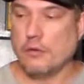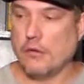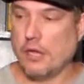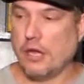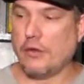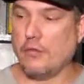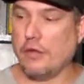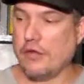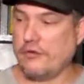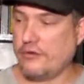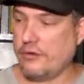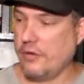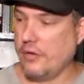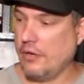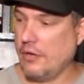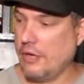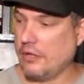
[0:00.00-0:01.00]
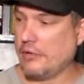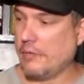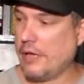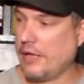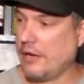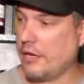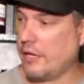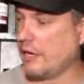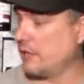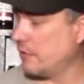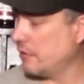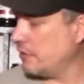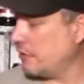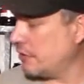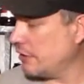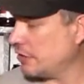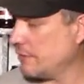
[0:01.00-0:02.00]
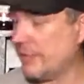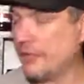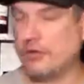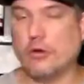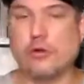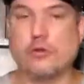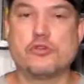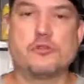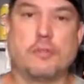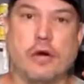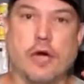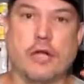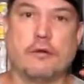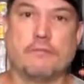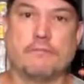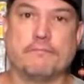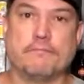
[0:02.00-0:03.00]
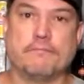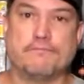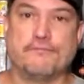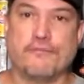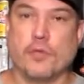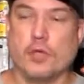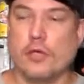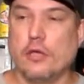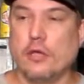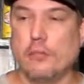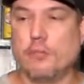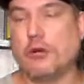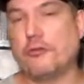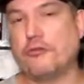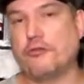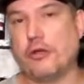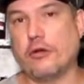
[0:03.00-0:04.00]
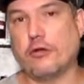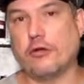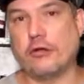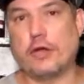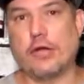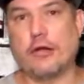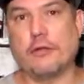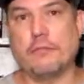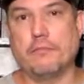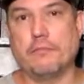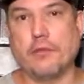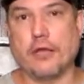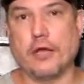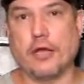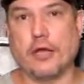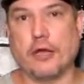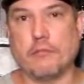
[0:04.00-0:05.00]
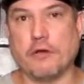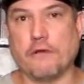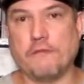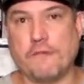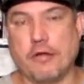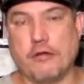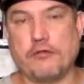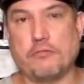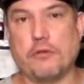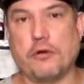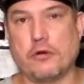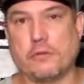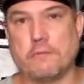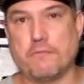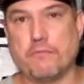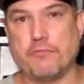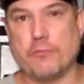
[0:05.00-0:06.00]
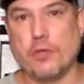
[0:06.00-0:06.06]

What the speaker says: Well, anyways, that's about it. That's my dog Spot. You've probably seen her a lot of, on my Facebook.